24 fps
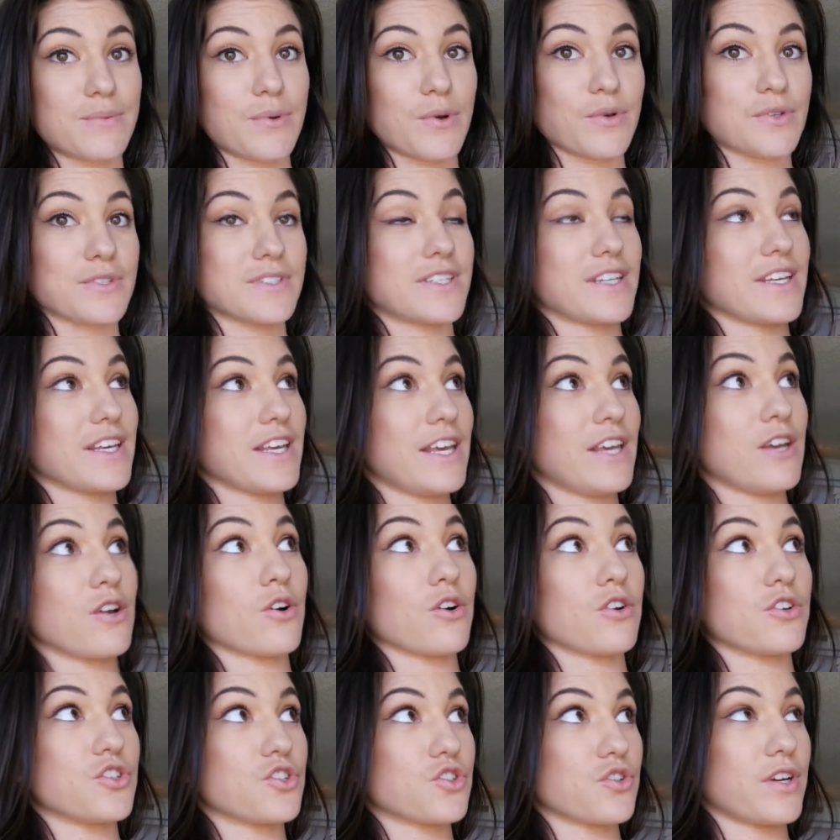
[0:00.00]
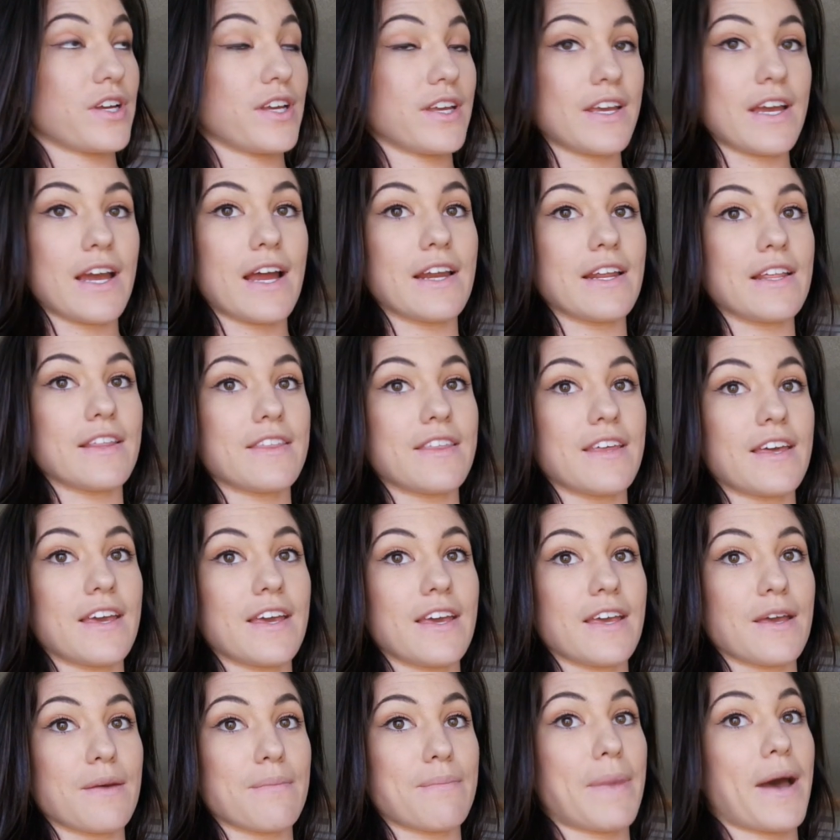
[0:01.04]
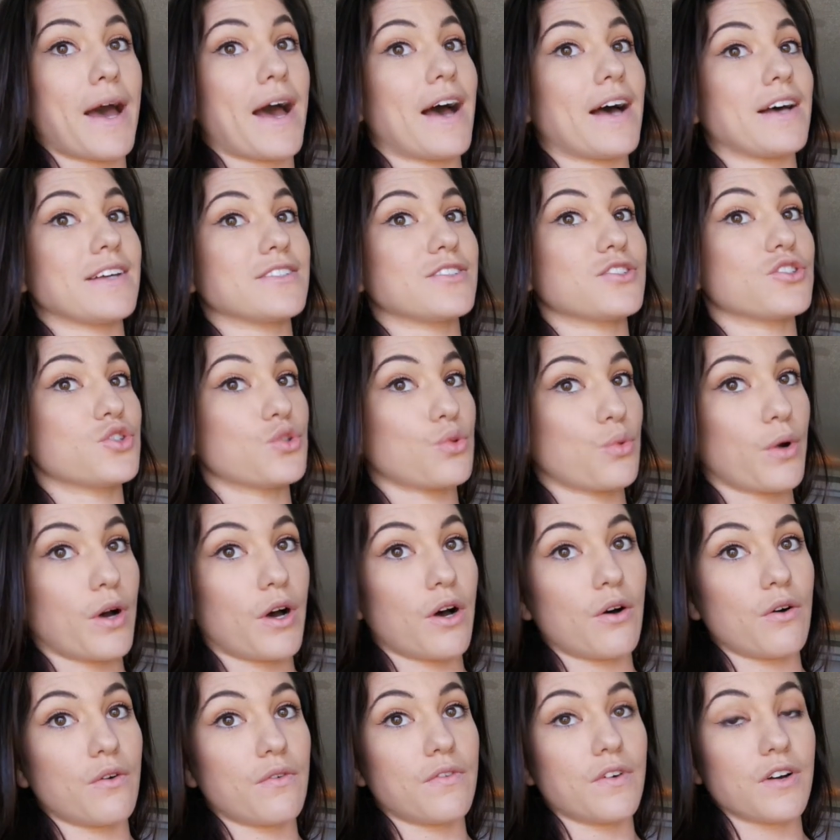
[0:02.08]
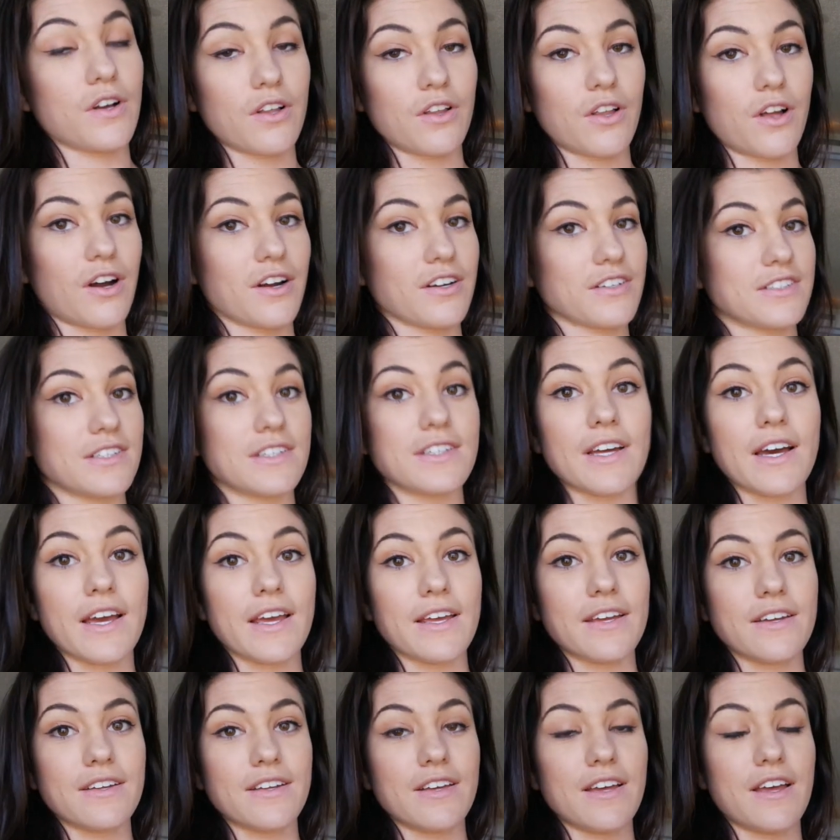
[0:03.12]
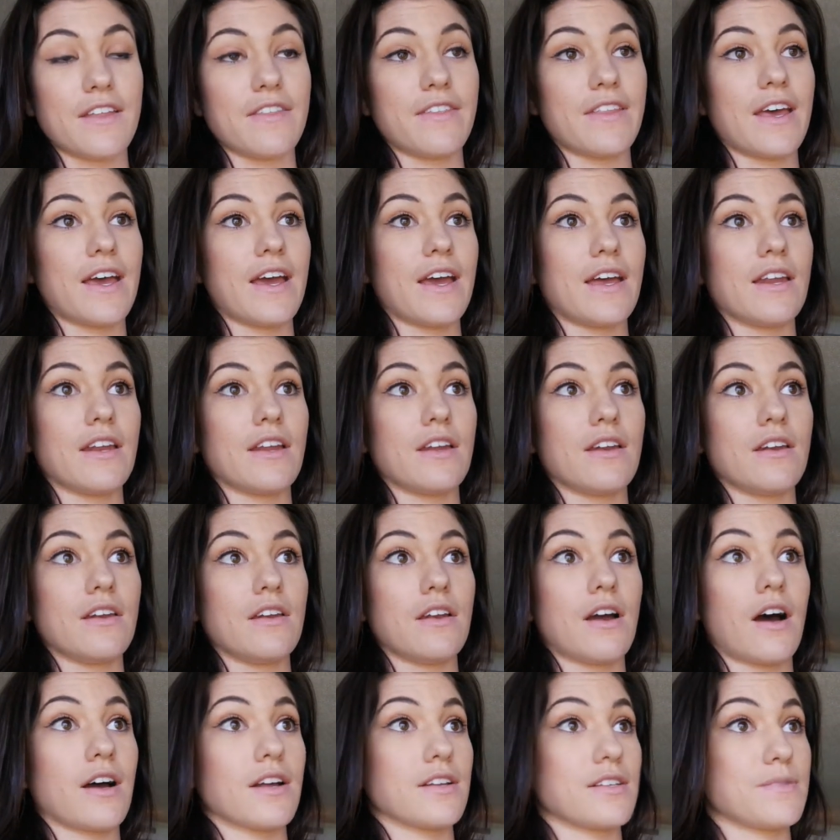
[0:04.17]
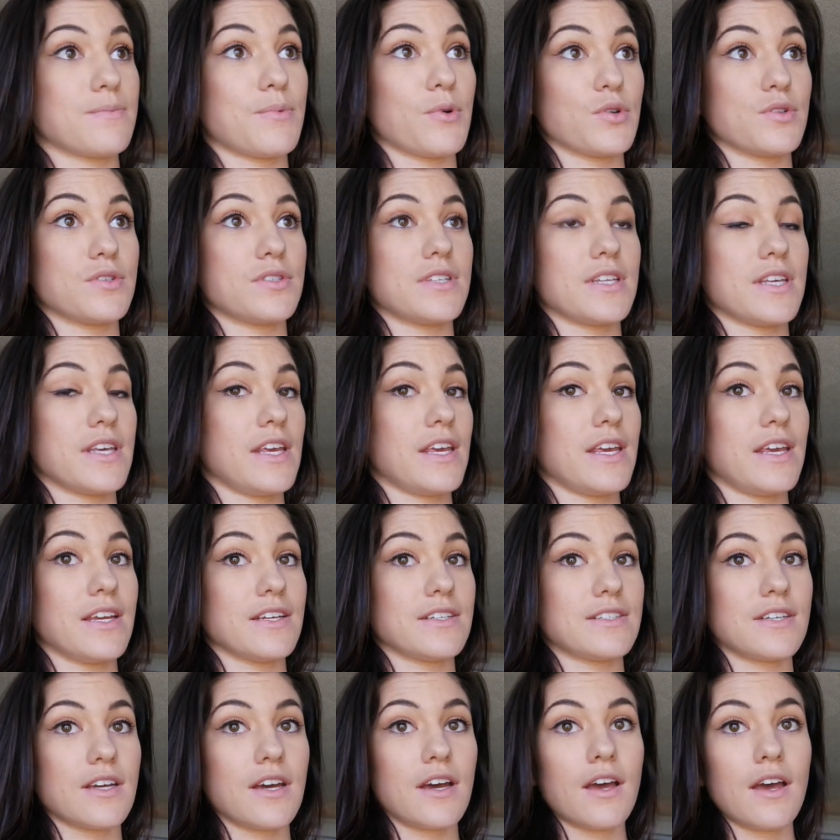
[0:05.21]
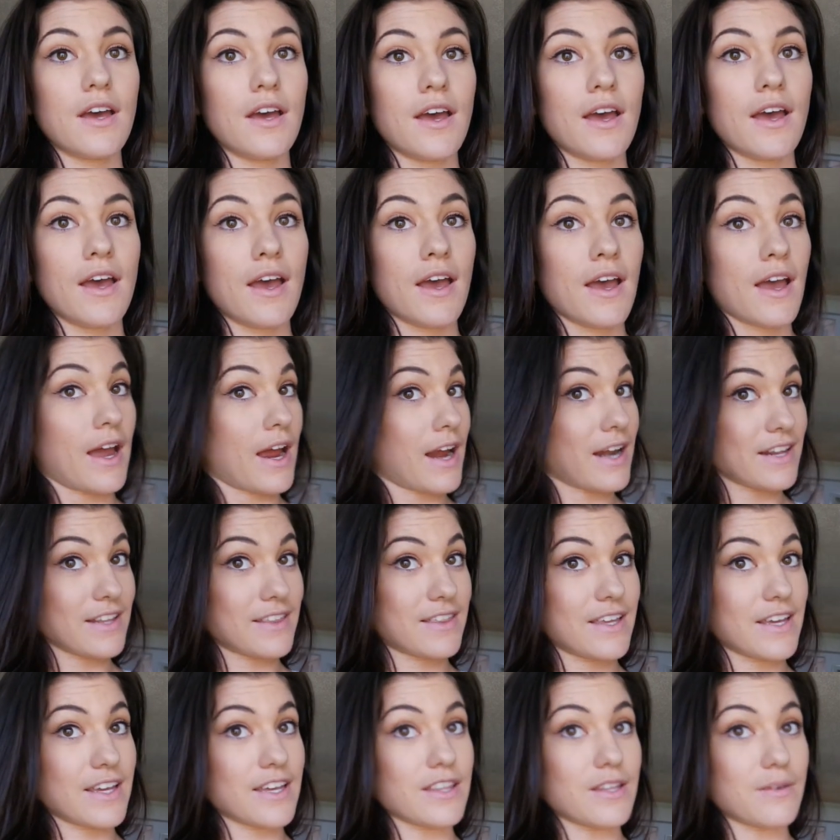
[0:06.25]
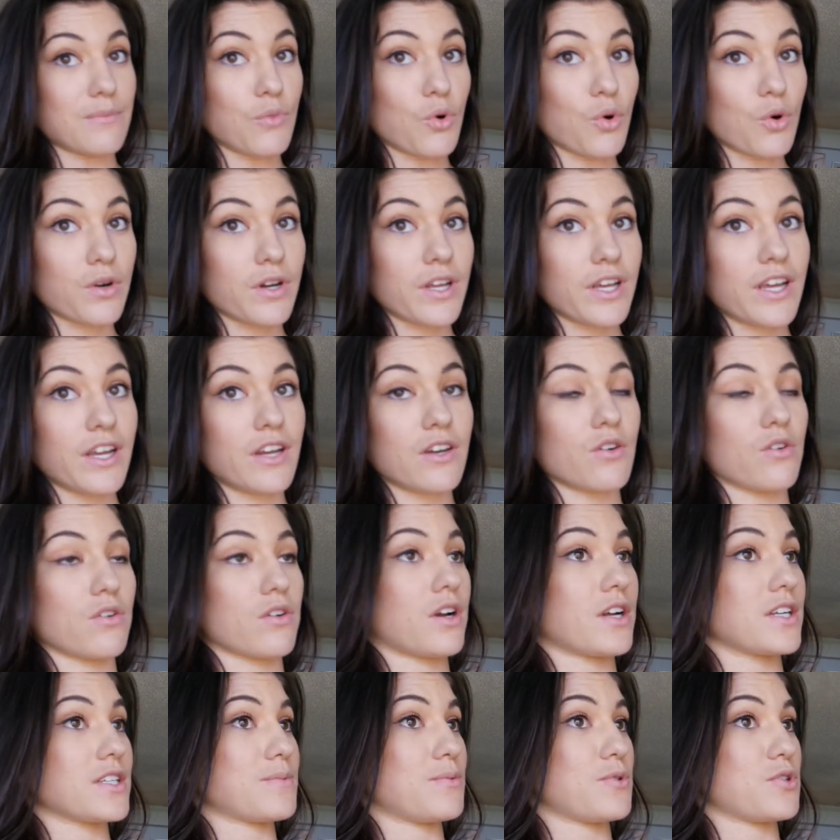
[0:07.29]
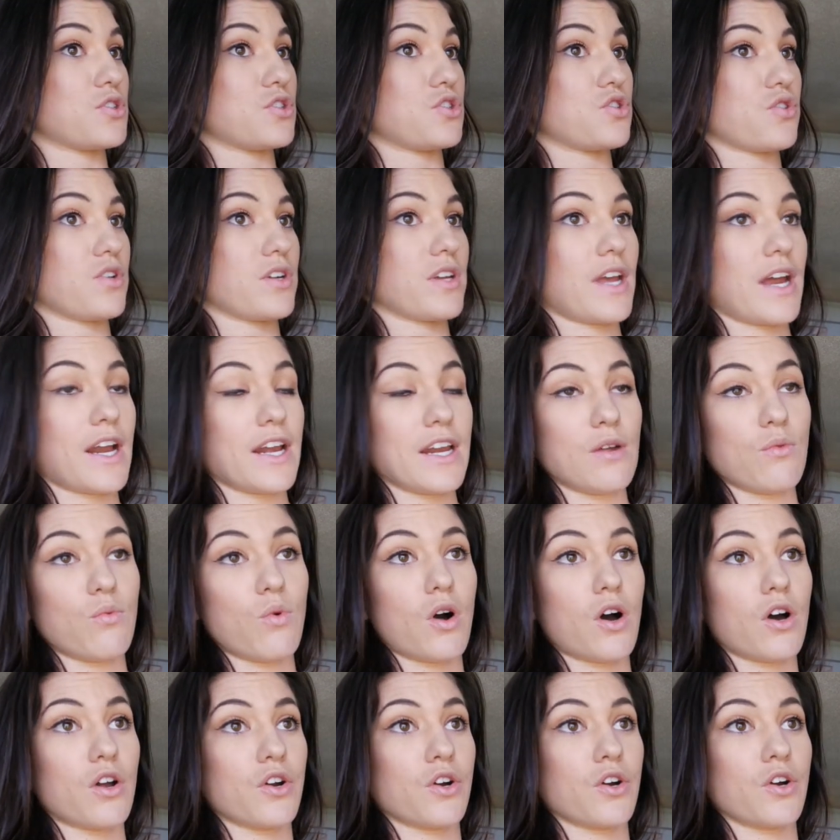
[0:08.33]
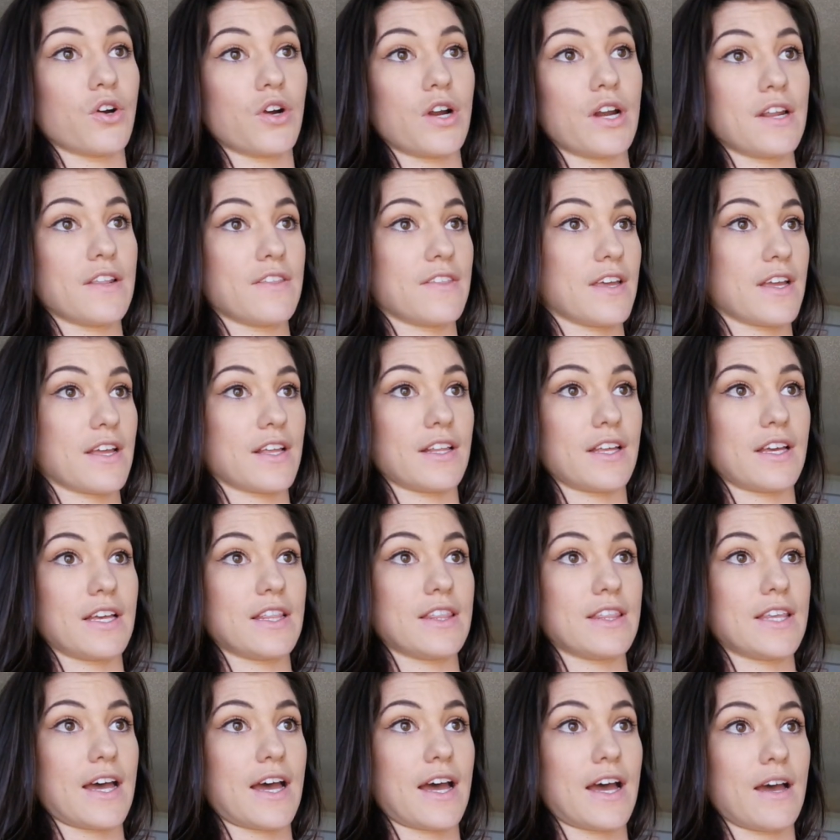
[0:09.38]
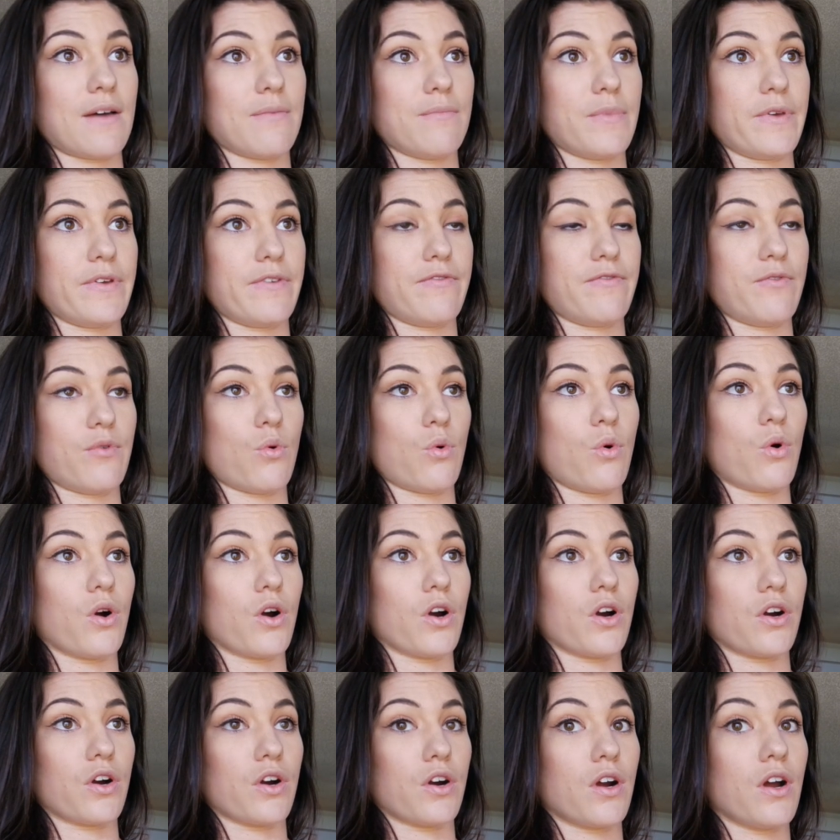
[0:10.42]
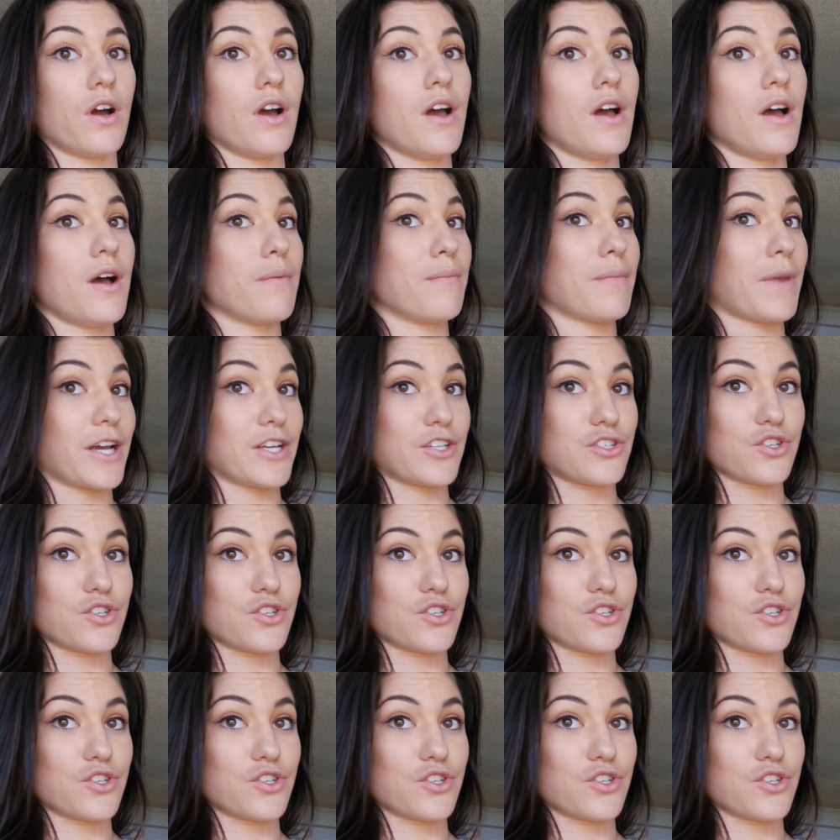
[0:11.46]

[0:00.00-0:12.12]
supposed to eat or drink anything past 12 o'clock tonight. And then not supposed to eat anything in the morning or not supposed to drink any water or anything like that before my